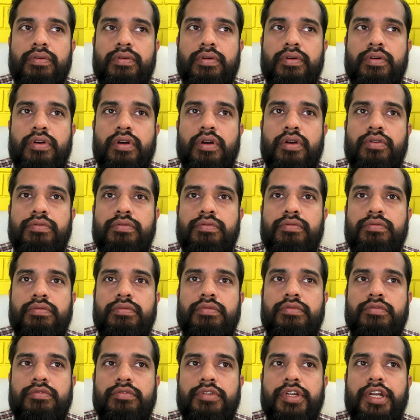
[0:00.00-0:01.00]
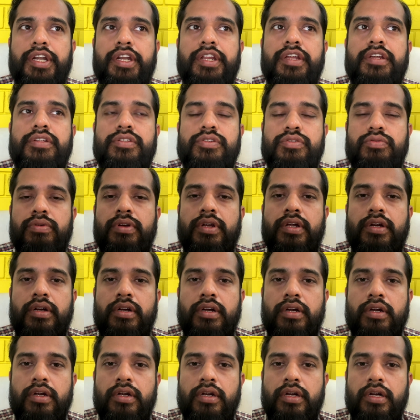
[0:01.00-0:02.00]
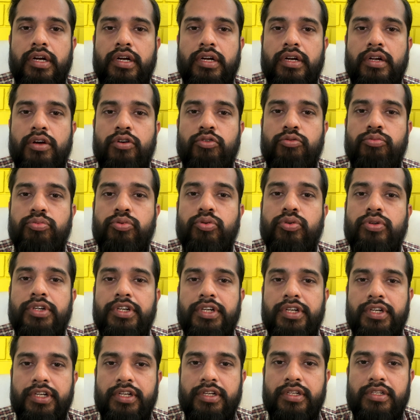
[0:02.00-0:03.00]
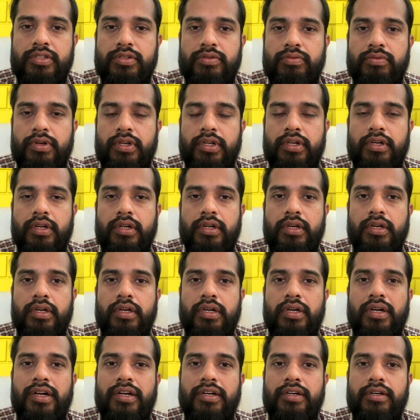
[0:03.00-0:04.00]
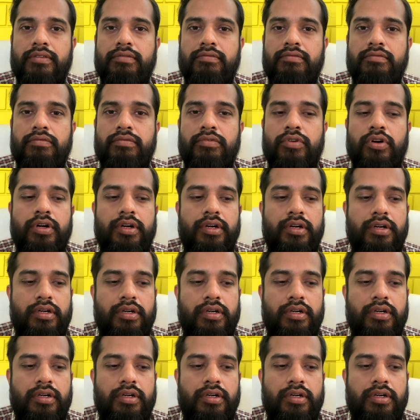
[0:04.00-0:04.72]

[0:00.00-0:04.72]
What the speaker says: how Indians were and how poor Indians were and what